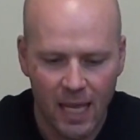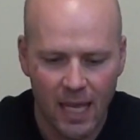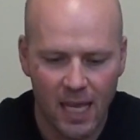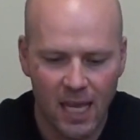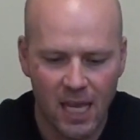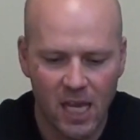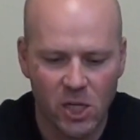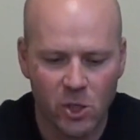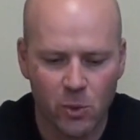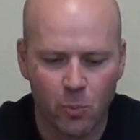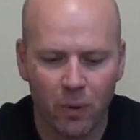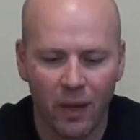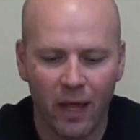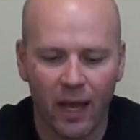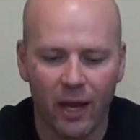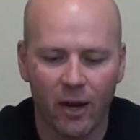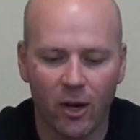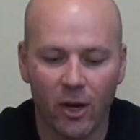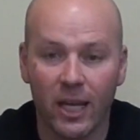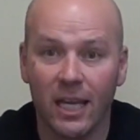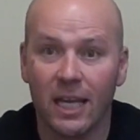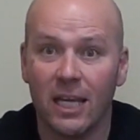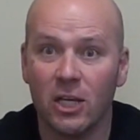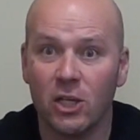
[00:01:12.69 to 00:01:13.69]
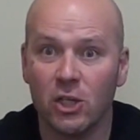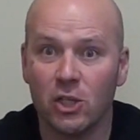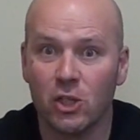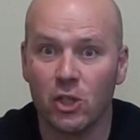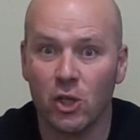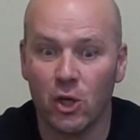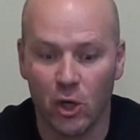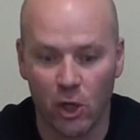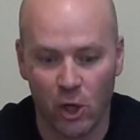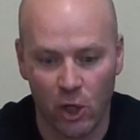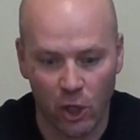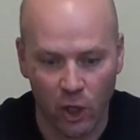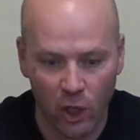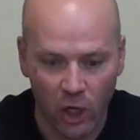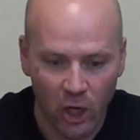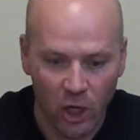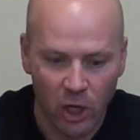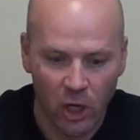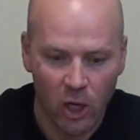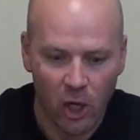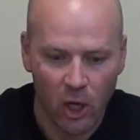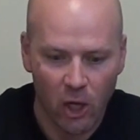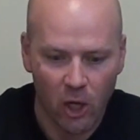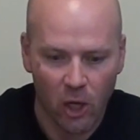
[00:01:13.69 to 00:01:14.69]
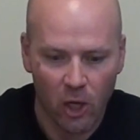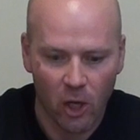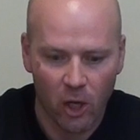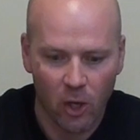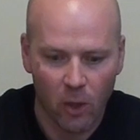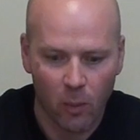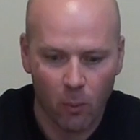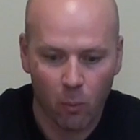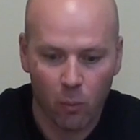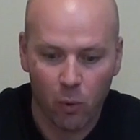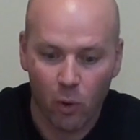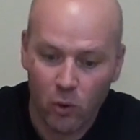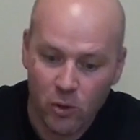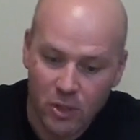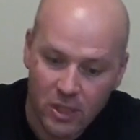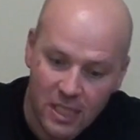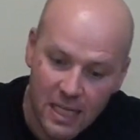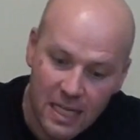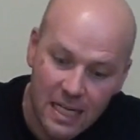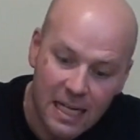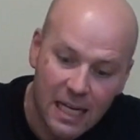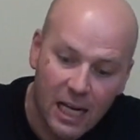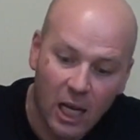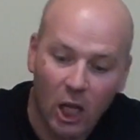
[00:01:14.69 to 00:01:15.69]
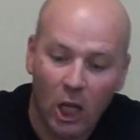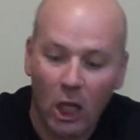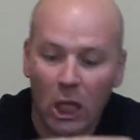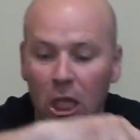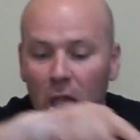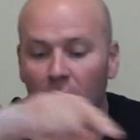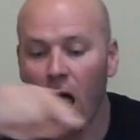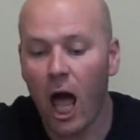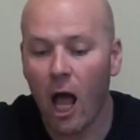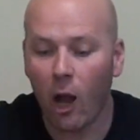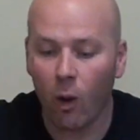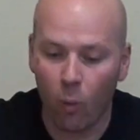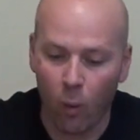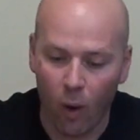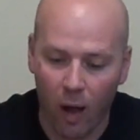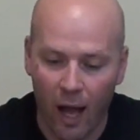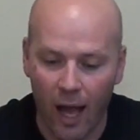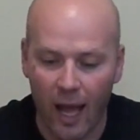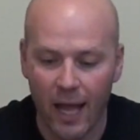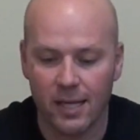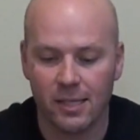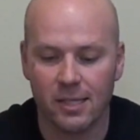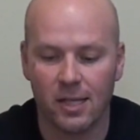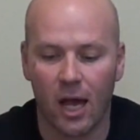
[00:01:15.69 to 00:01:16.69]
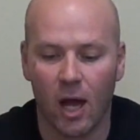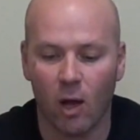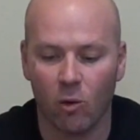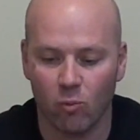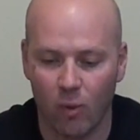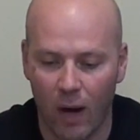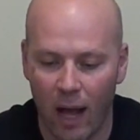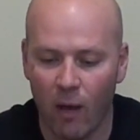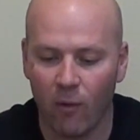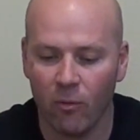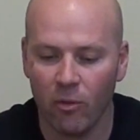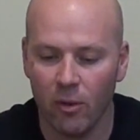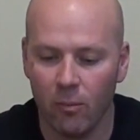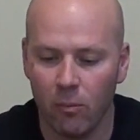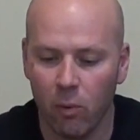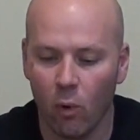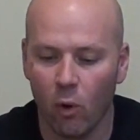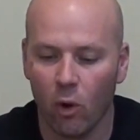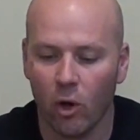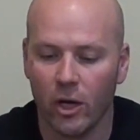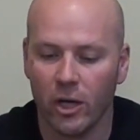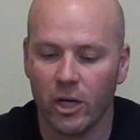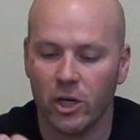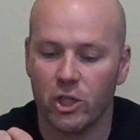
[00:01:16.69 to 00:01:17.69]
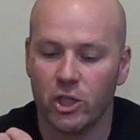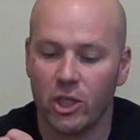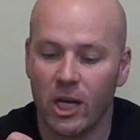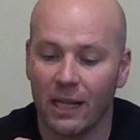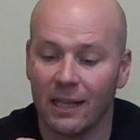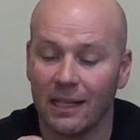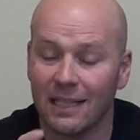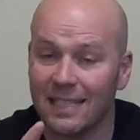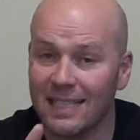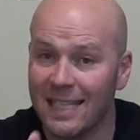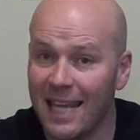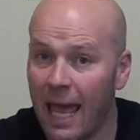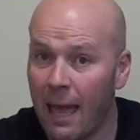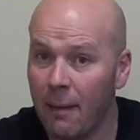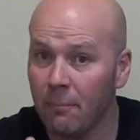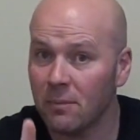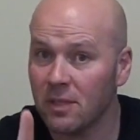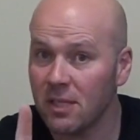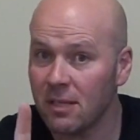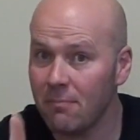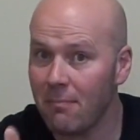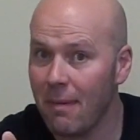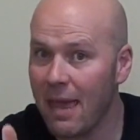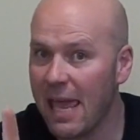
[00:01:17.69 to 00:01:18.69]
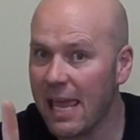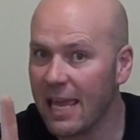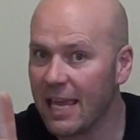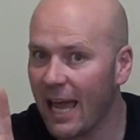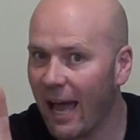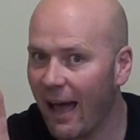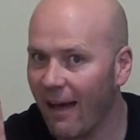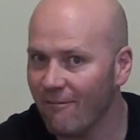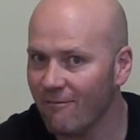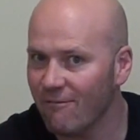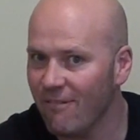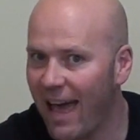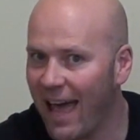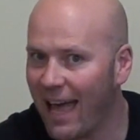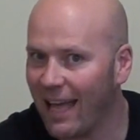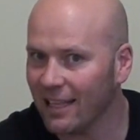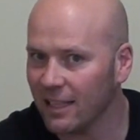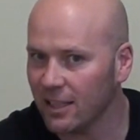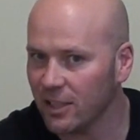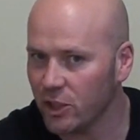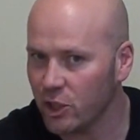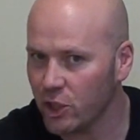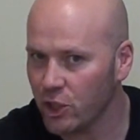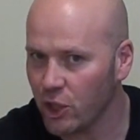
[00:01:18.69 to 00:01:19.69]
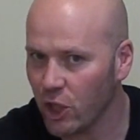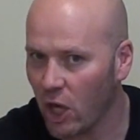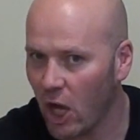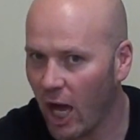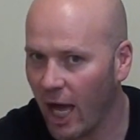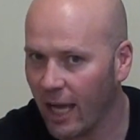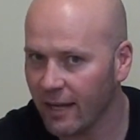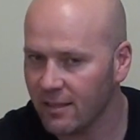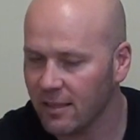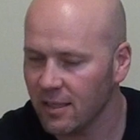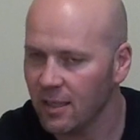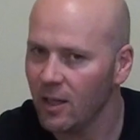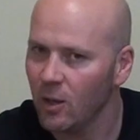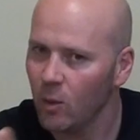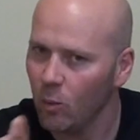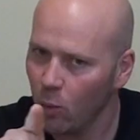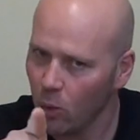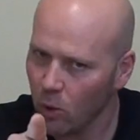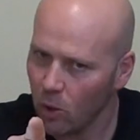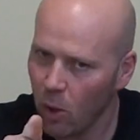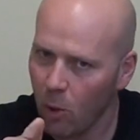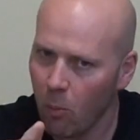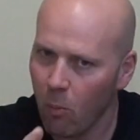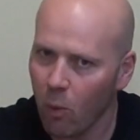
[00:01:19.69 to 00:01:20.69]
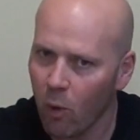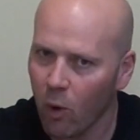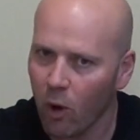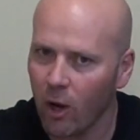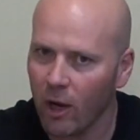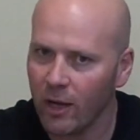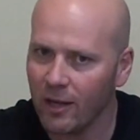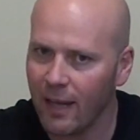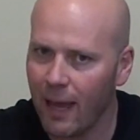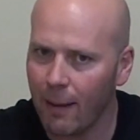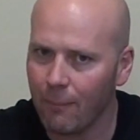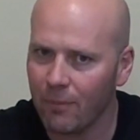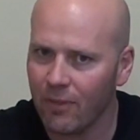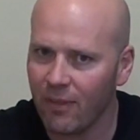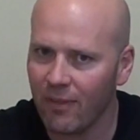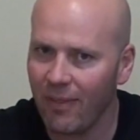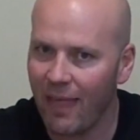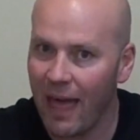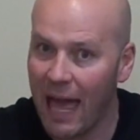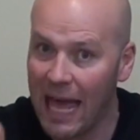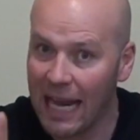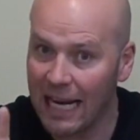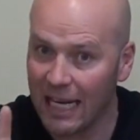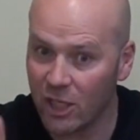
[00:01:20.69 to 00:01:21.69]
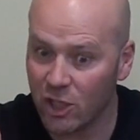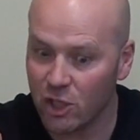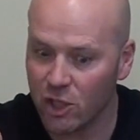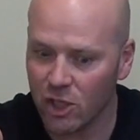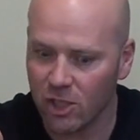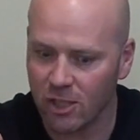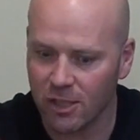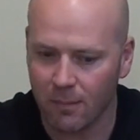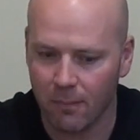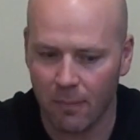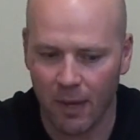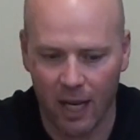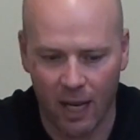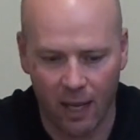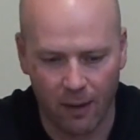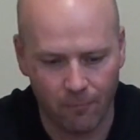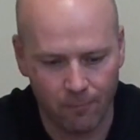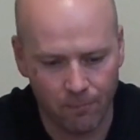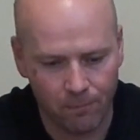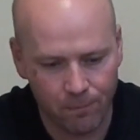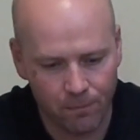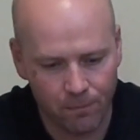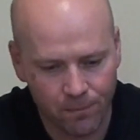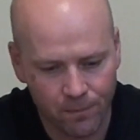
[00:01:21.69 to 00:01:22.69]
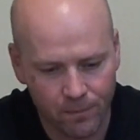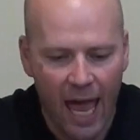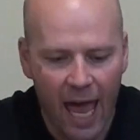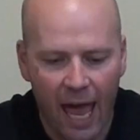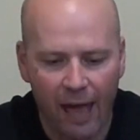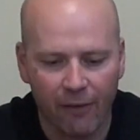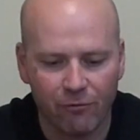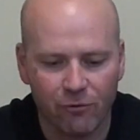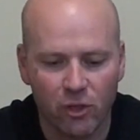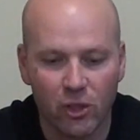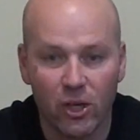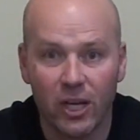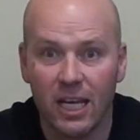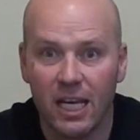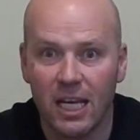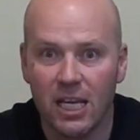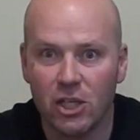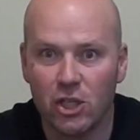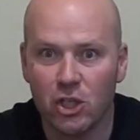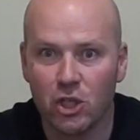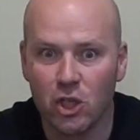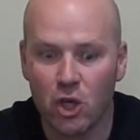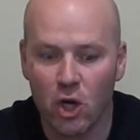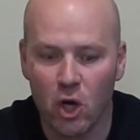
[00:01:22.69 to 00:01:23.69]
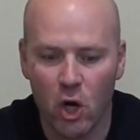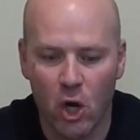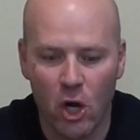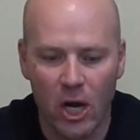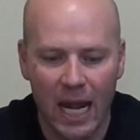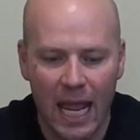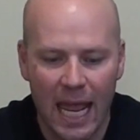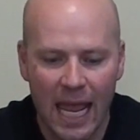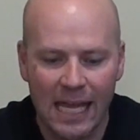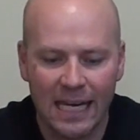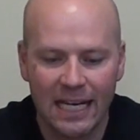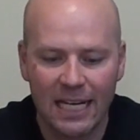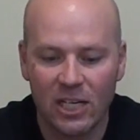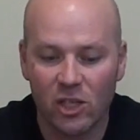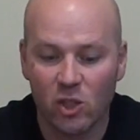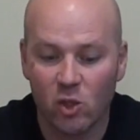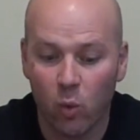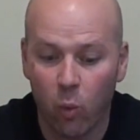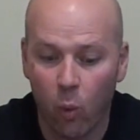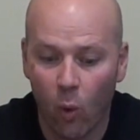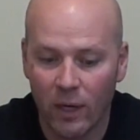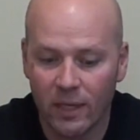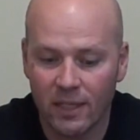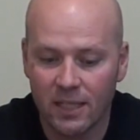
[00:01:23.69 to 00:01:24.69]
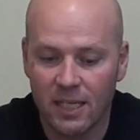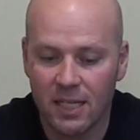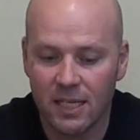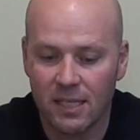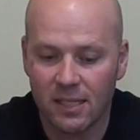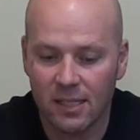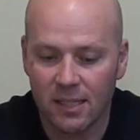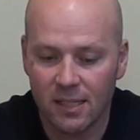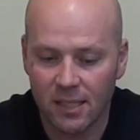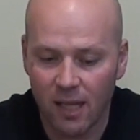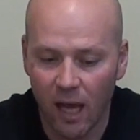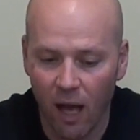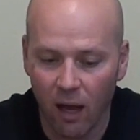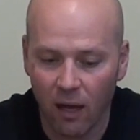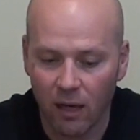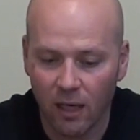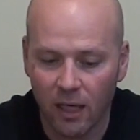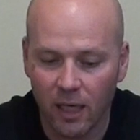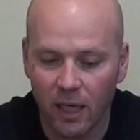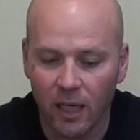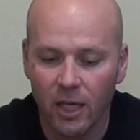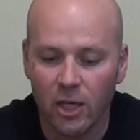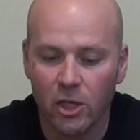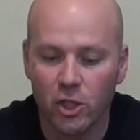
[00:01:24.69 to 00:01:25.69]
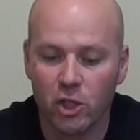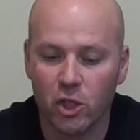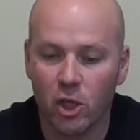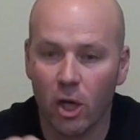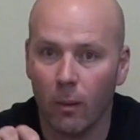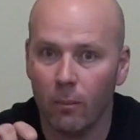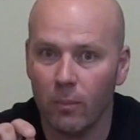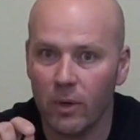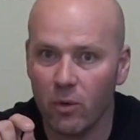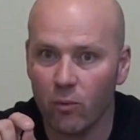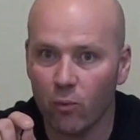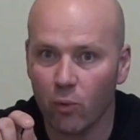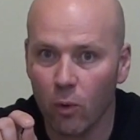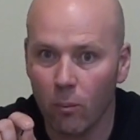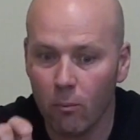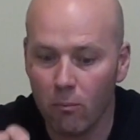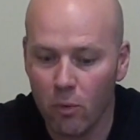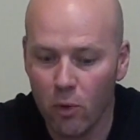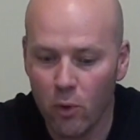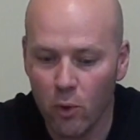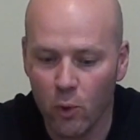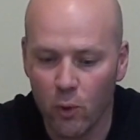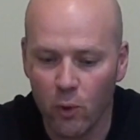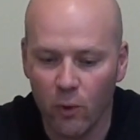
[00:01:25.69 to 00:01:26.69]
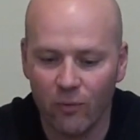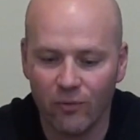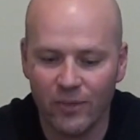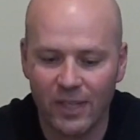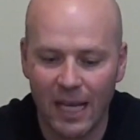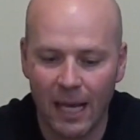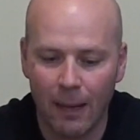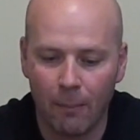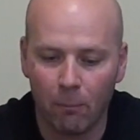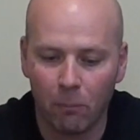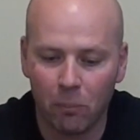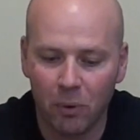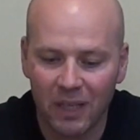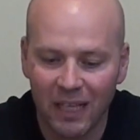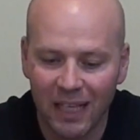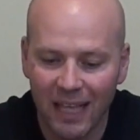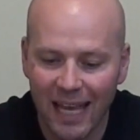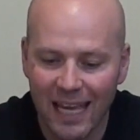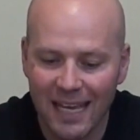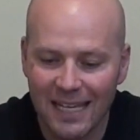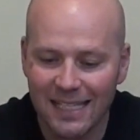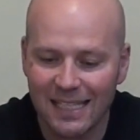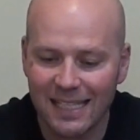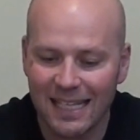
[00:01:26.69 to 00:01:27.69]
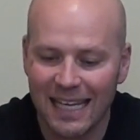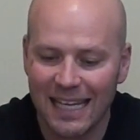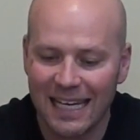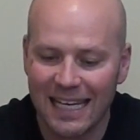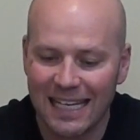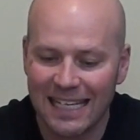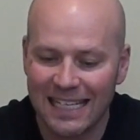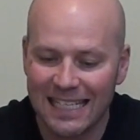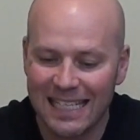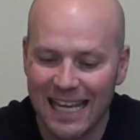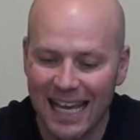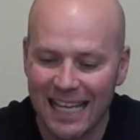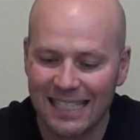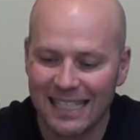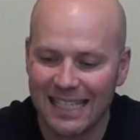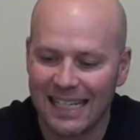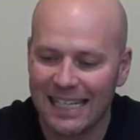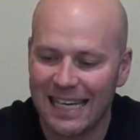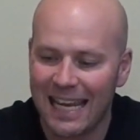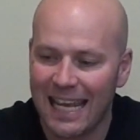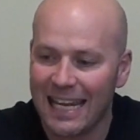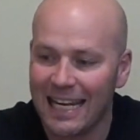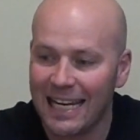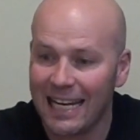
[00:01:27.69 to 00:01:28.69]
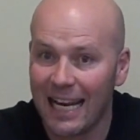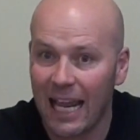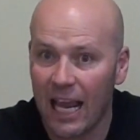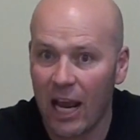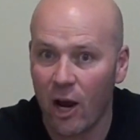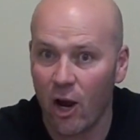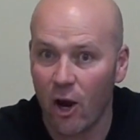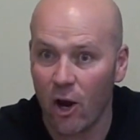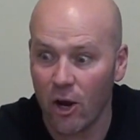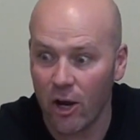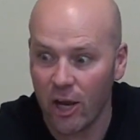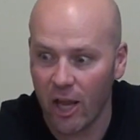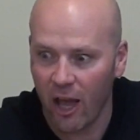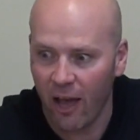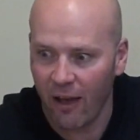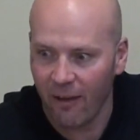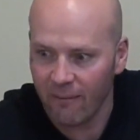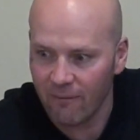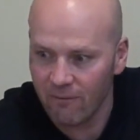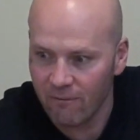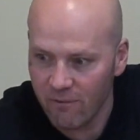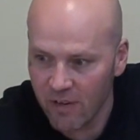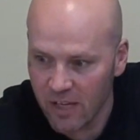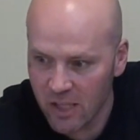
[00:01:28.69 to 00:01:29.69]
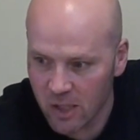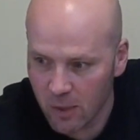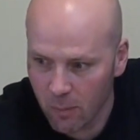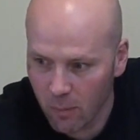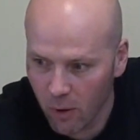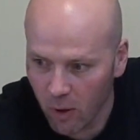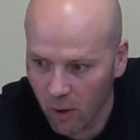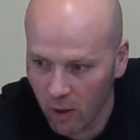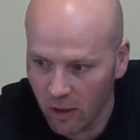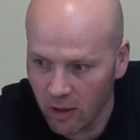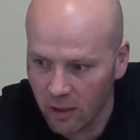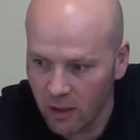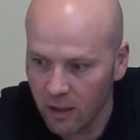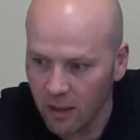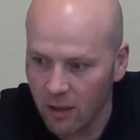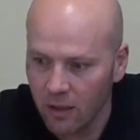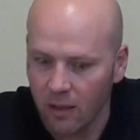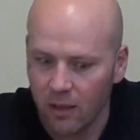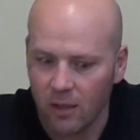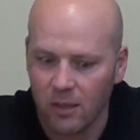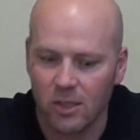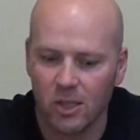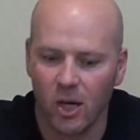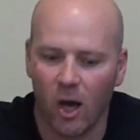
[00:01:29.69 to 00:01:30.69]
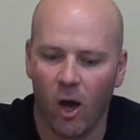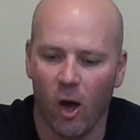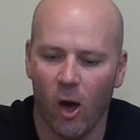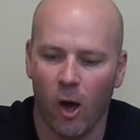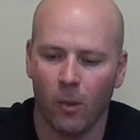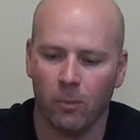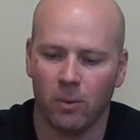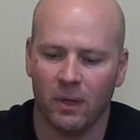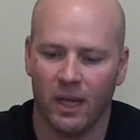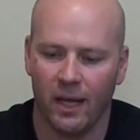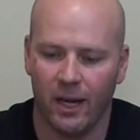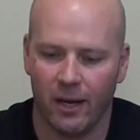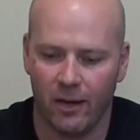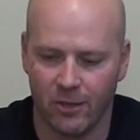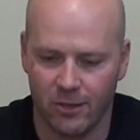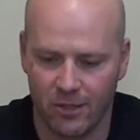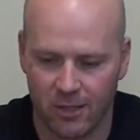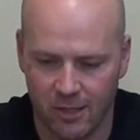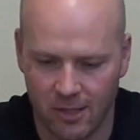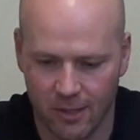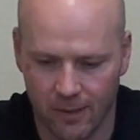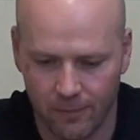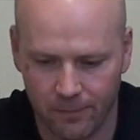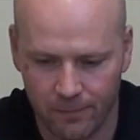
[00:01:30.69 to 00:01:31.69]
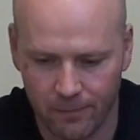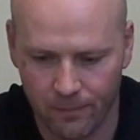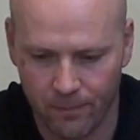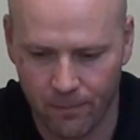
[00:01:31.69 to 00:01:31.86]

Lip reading: Each player in turn, proceeding clockwise around the board, shall attempt to make a valid shot. We'll go more on depth in that in just a minute. After each turn, any 20 sunk shall be removed and placed in a designated area visible to all players.